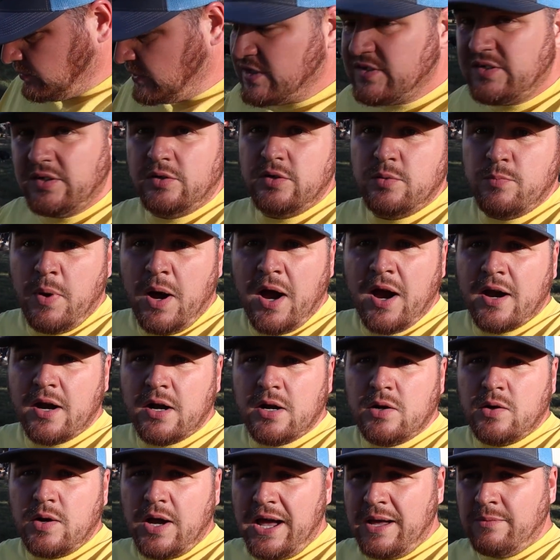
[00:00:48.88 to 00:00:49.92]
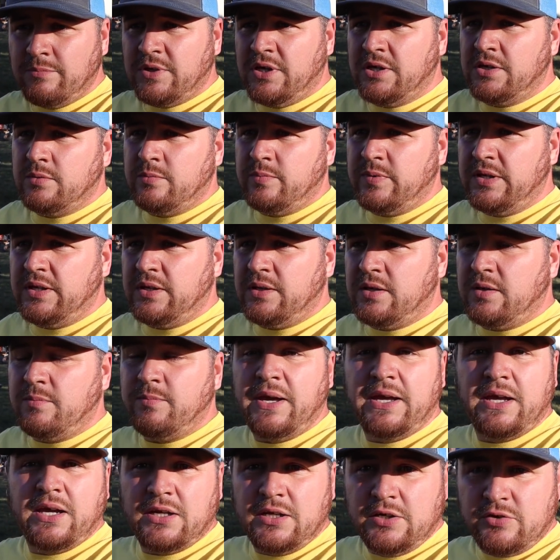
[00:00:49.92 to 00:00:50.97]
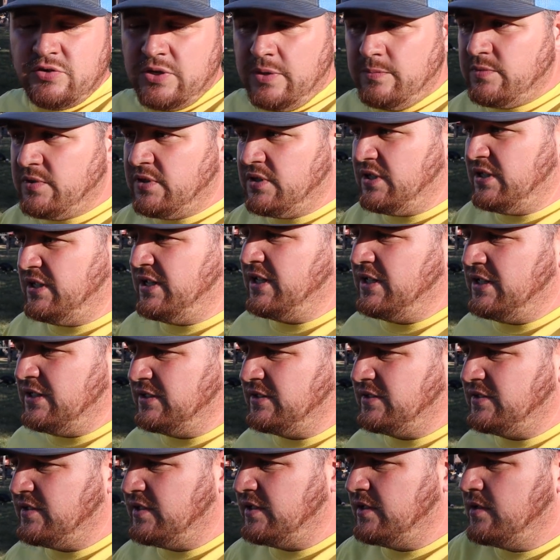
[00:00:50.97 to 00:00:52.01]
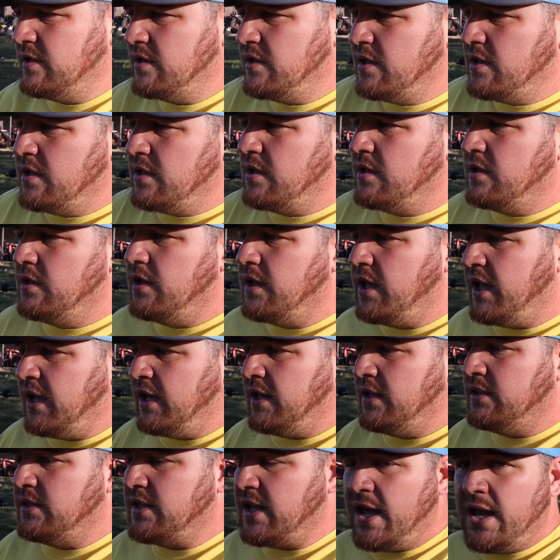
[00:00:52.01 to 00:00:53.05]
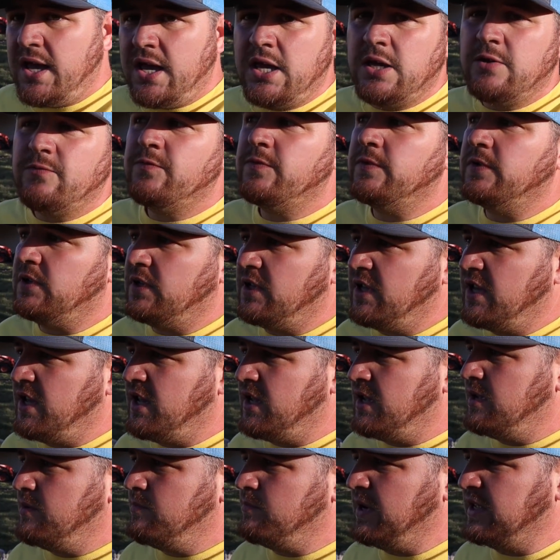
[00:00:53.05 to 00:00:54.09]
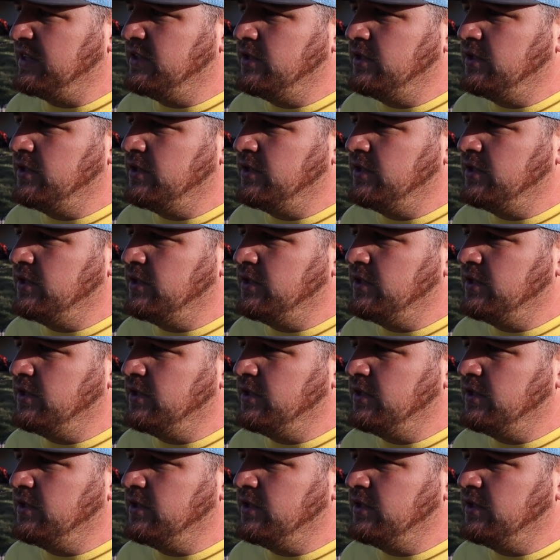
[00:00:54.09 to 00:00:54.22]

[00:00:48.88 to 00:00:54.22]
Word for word: So tomorrow I'm gonna be making a trip to the dentist, and thankfully my